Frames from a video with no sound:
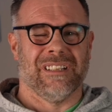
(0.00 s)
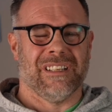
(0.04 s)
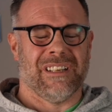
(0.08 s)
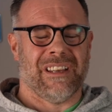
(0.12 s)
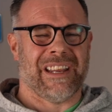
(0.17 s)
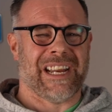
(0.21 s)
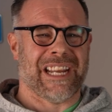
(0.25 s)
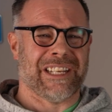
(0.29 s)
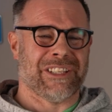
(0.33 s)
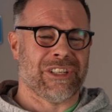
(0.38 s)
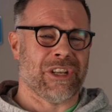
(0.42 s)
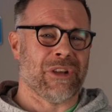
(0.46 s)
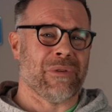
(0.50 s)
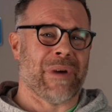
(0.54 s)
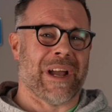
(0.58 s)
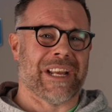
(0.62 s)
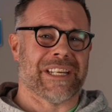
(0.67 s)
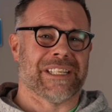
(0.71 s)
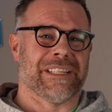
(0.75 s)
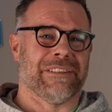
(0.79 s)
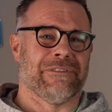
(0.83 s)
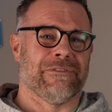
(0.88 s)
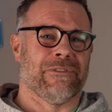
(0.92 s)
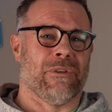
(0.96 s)
and I do
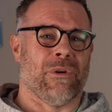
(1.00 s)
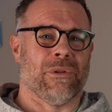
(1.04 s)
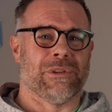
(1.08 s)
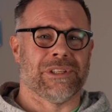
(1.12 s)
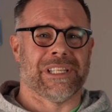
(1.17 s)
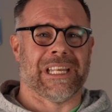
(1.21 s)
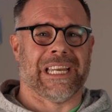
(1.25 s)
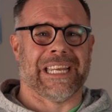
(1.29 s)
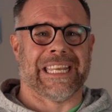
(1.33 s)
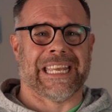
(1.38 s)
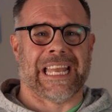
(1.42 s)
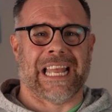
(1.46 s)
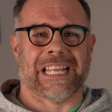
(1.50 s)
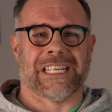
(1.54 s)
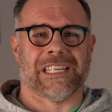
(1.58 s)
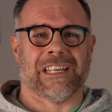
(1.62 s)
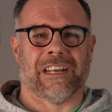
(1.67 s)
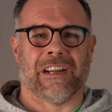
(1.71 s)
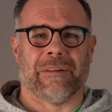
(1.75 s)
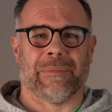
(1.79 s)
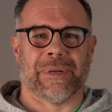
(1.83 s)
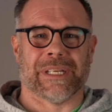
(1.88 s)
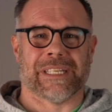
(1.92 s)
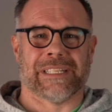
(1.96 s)
actually fall into that
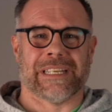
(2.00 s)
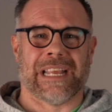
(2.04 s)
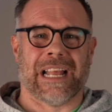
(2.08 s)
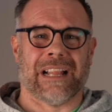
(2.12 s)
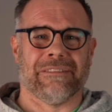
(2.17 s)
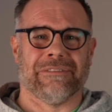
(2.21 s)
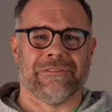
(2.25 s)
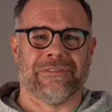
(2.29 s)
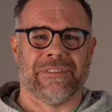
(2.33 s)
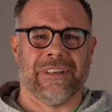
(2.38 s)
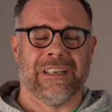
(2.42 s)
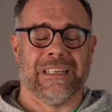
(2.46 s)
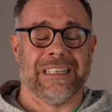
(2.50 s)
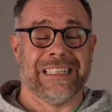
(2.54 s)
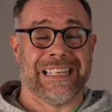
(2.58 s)
category myself.